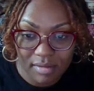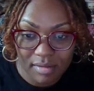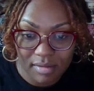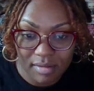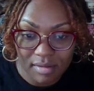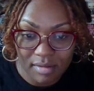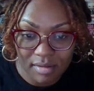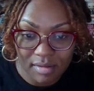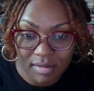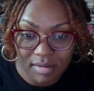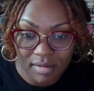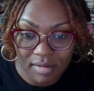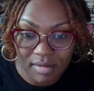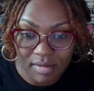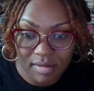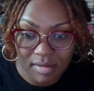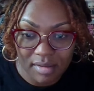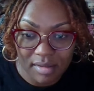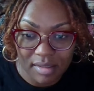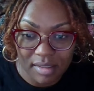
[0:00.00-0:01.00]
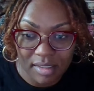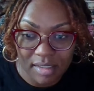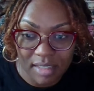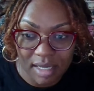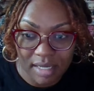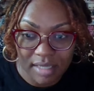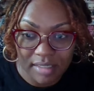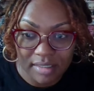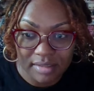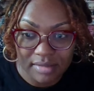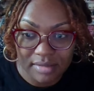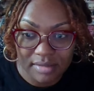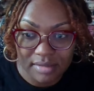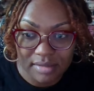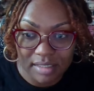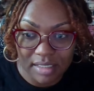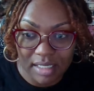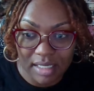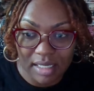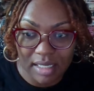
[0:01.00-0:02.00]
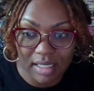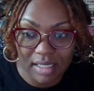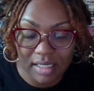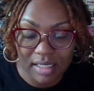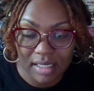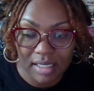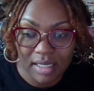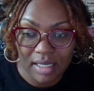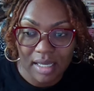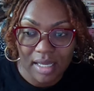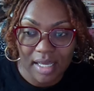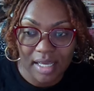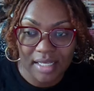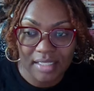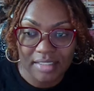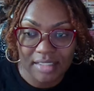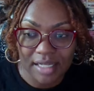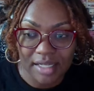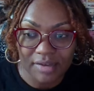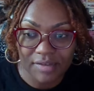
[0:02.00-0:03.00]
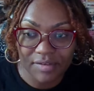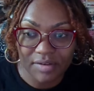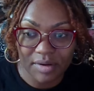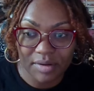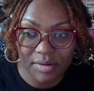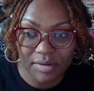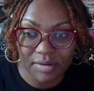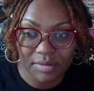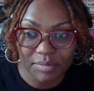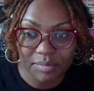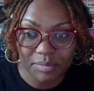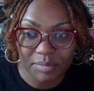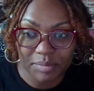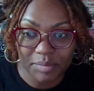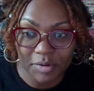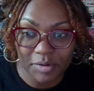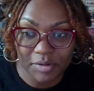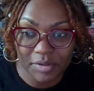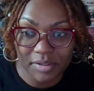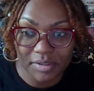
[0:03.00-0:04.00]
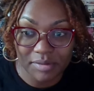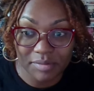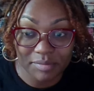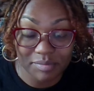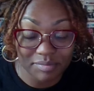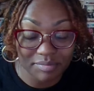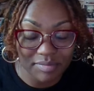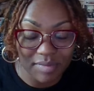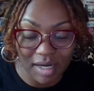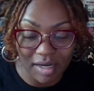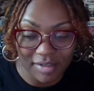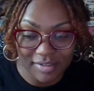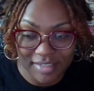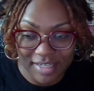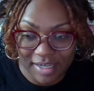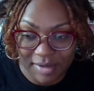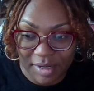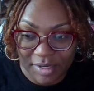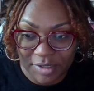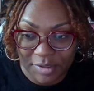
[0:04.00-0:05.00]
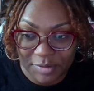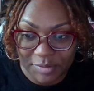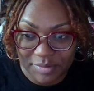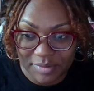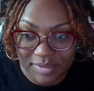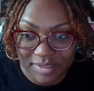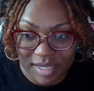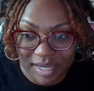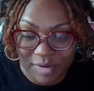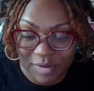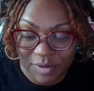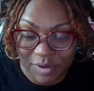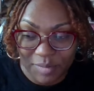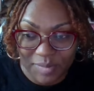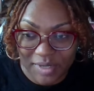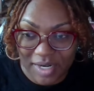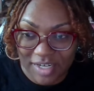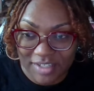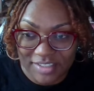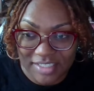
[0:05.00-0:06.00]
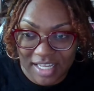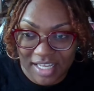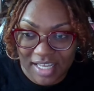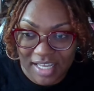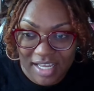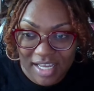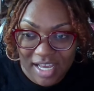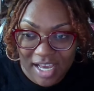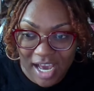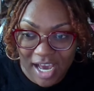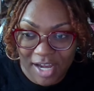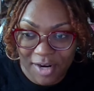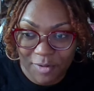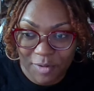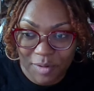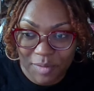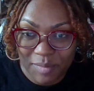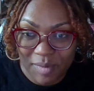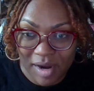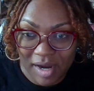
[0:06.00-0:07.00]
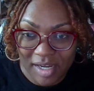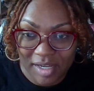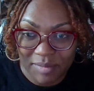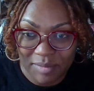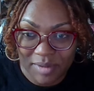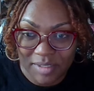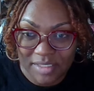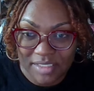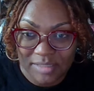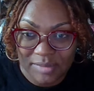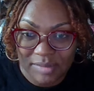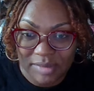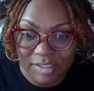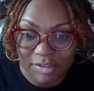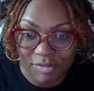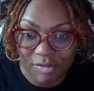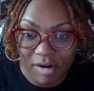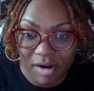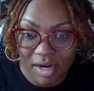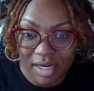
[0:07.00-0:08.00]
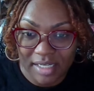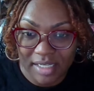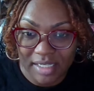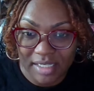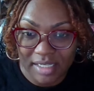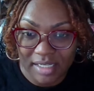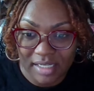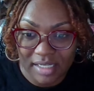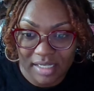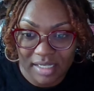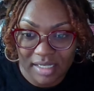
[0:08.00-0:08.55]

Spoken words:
Huh? Yikes. It's not even a pong. Oh, damn. I don't know how to pronounce that. I don't want Makima to see me crying.